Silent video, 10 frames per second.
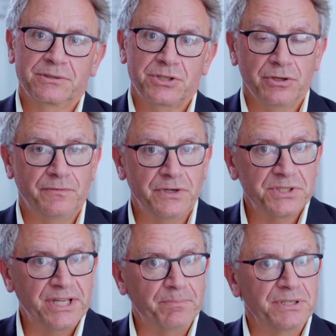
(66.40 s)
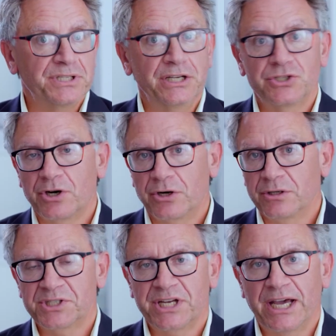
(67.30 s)
So the first step is the intraoral
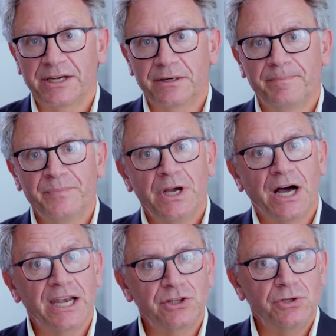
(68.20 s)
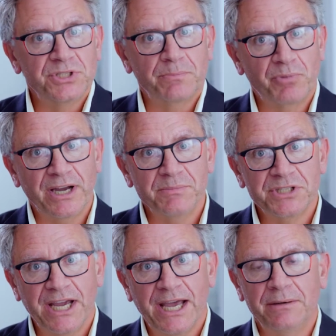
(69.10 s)
scanner. I like to use the Prime
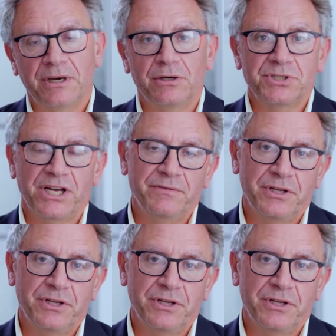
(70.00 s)
Scan. I also have